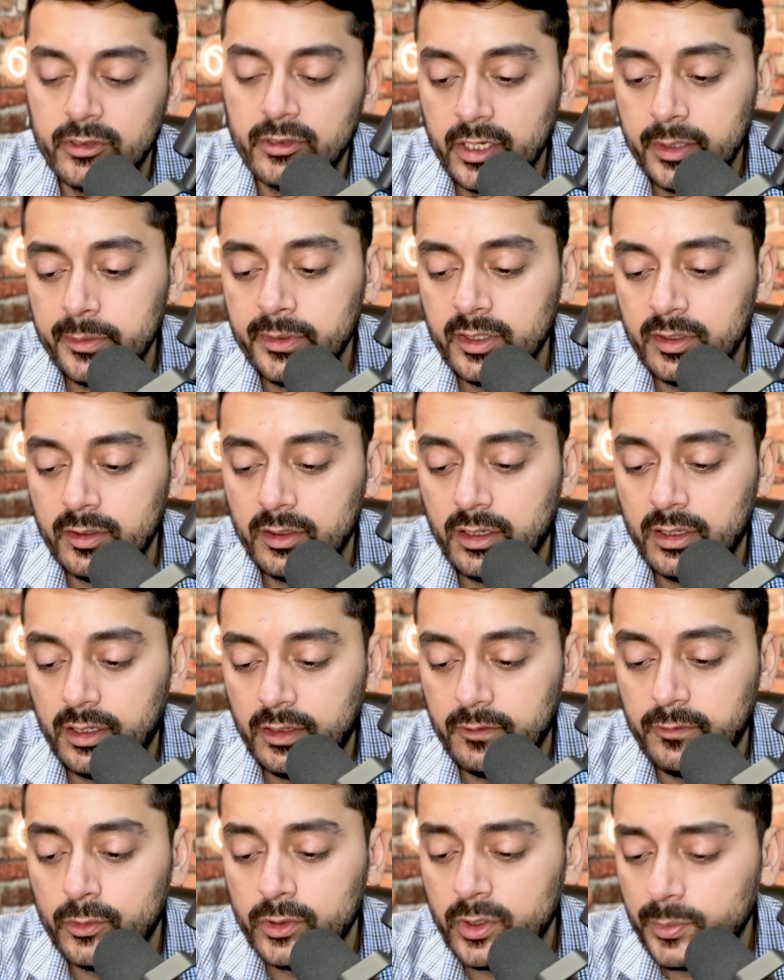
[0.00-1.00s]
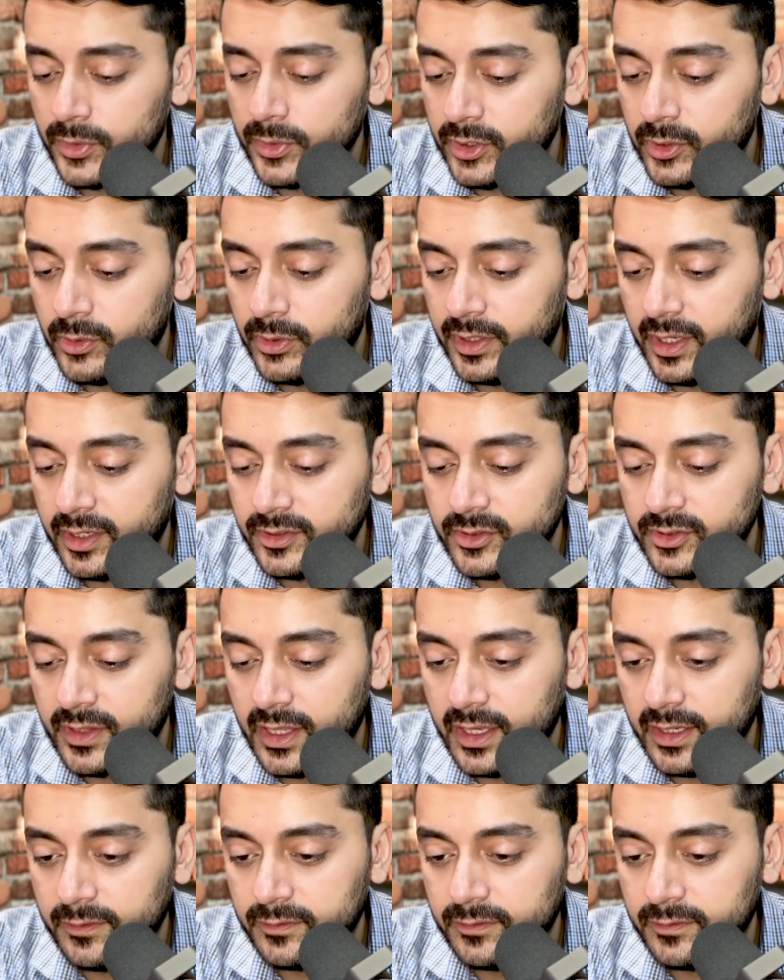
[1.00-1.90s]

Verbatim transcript: Arabia phone number, you go ahead and enter that.